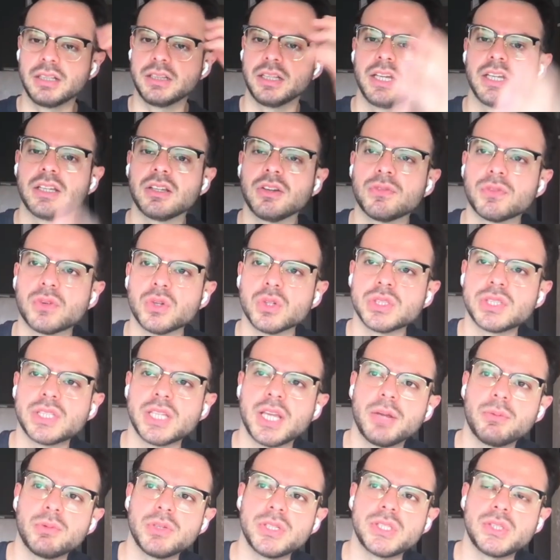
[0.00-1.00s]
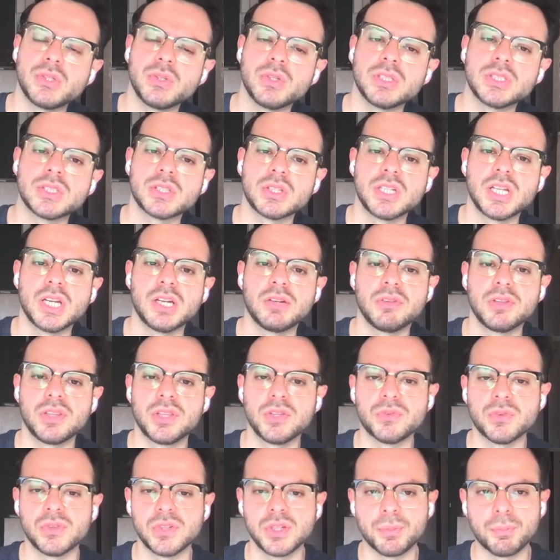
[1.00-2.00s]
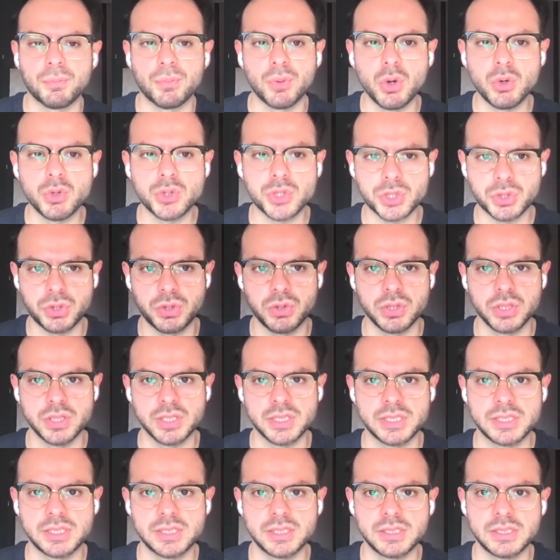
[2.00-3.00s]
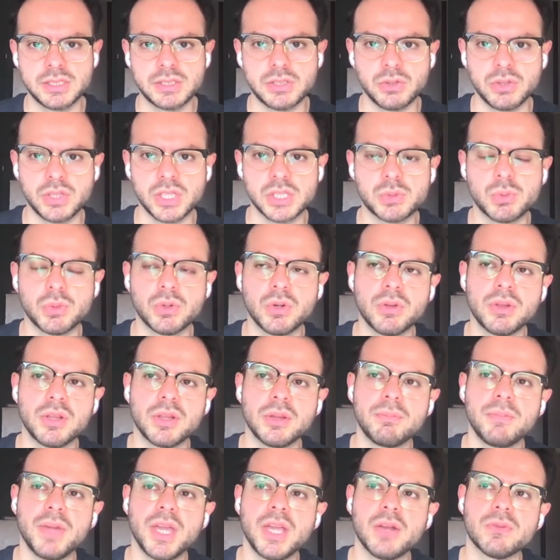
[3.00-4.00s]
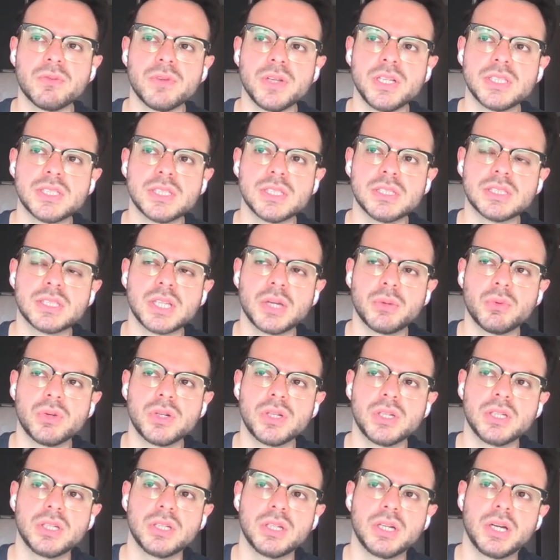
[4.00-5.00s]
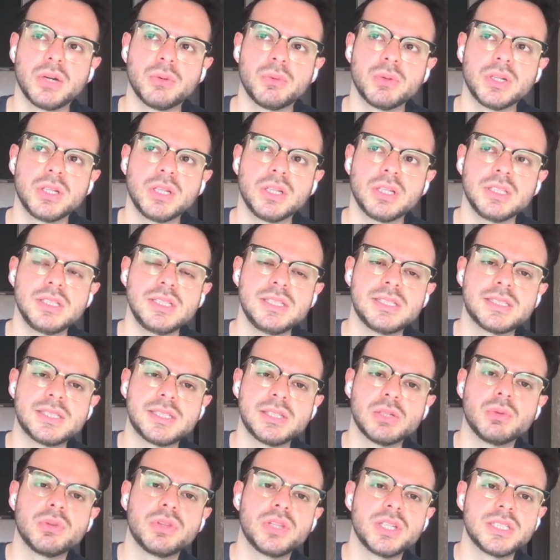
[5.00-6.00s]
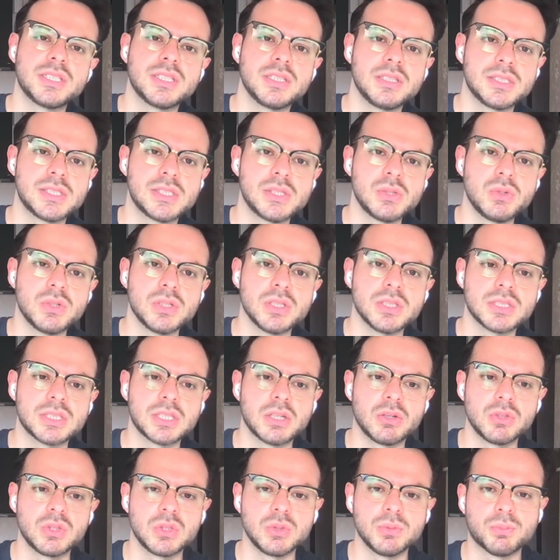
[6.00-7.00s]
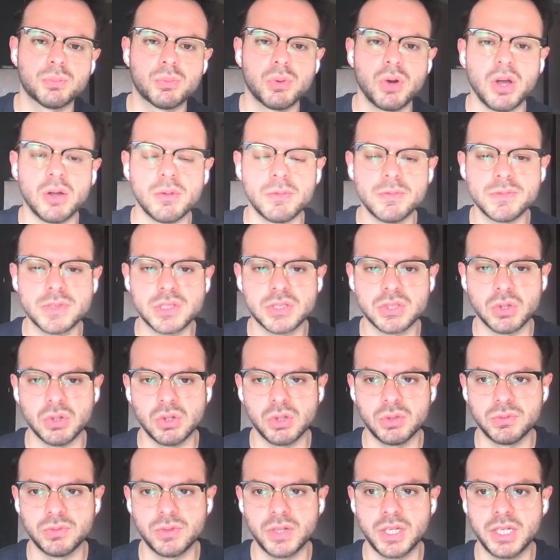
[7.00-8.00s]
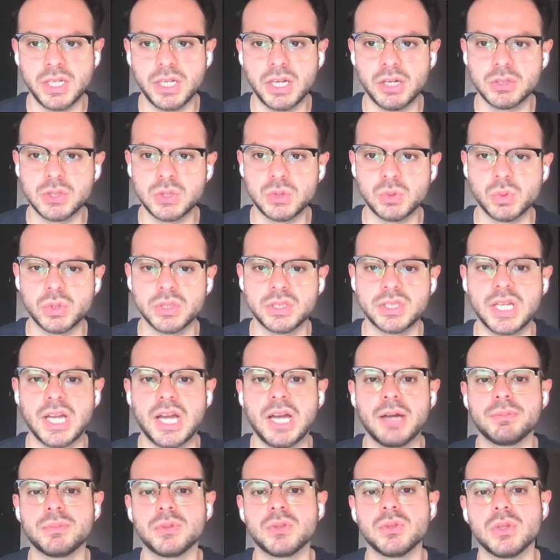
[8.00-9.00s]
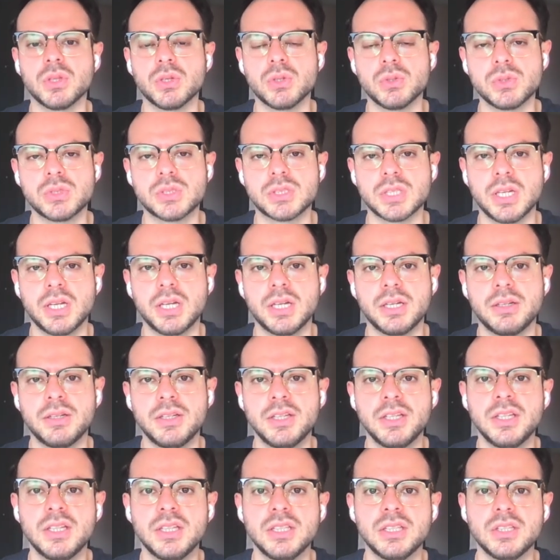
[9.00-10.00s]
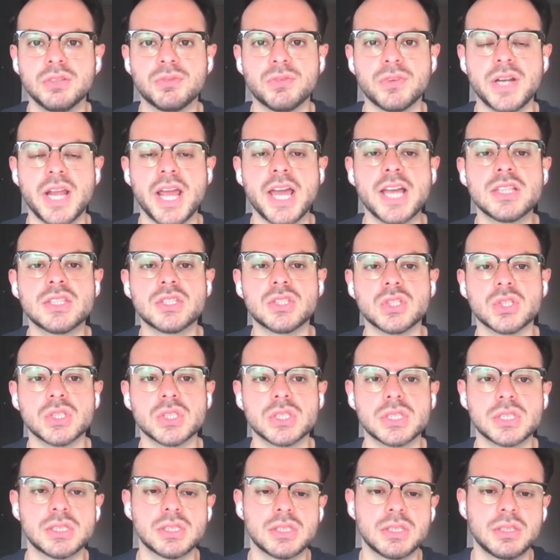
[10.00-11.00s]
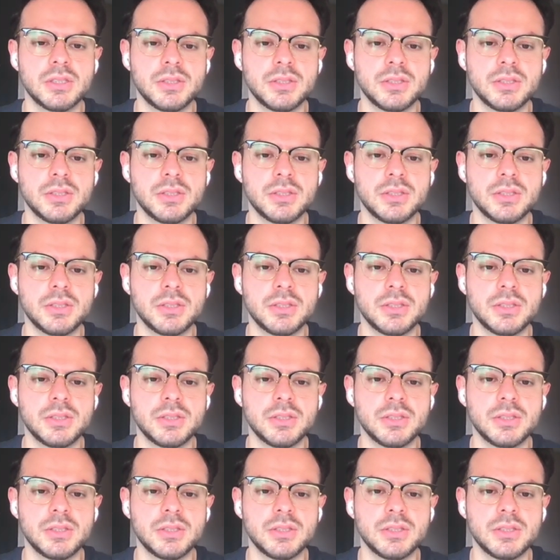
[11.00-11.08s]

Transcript: like, of course, every student is going to have a different approach to this. So that's one of the main reasons I wanna instill this in students: how to problem solve and how to adapt to those different answers.